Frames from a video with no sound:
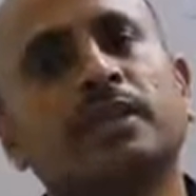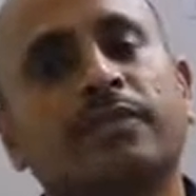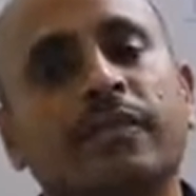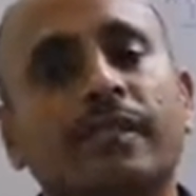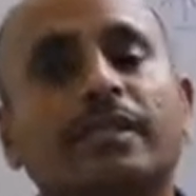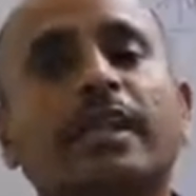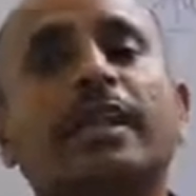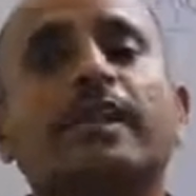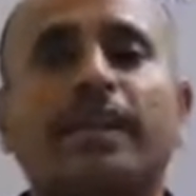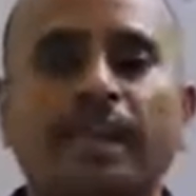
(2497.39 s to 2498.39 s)
for
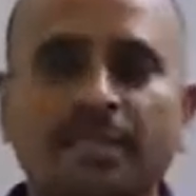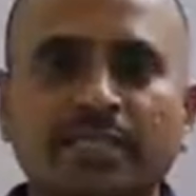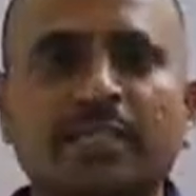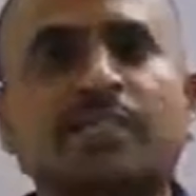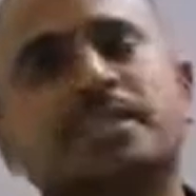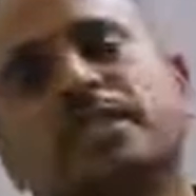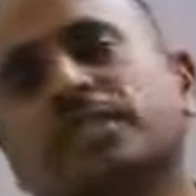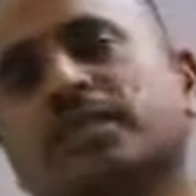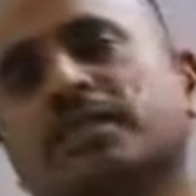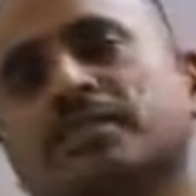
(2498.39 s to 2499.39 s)
their
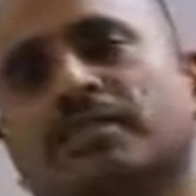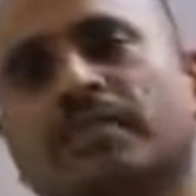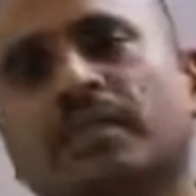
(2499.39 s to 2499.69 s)
existence.